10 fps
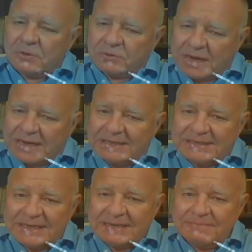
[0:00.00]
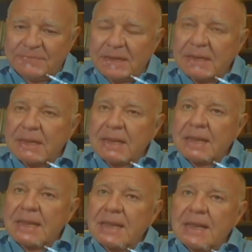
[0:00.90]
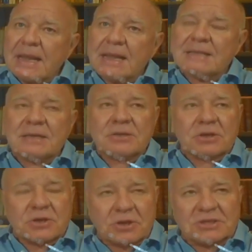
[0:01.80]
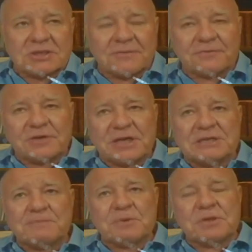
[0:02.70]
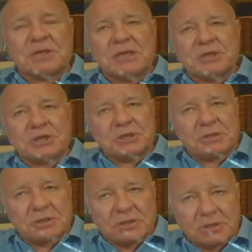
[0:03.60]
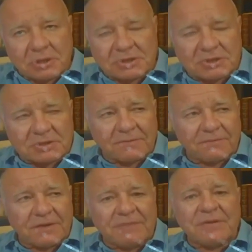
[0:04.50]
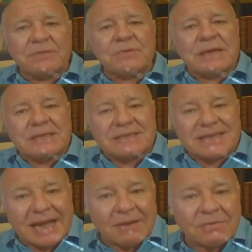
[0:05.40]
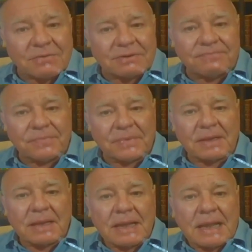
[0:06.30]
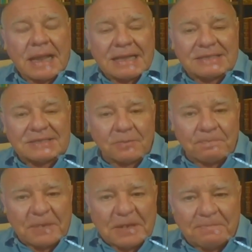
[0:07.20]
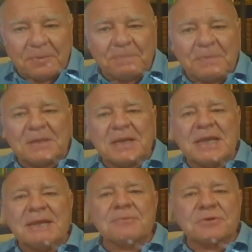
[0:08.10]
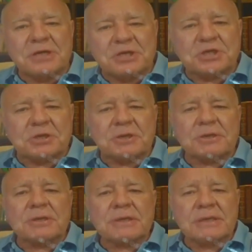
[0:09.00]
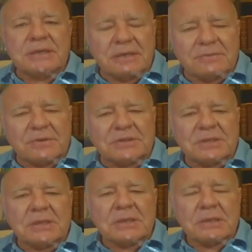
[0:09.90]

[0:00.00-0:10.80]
or rising, and the cost of transportation, the cost of living went down. And so people became richer. In other words,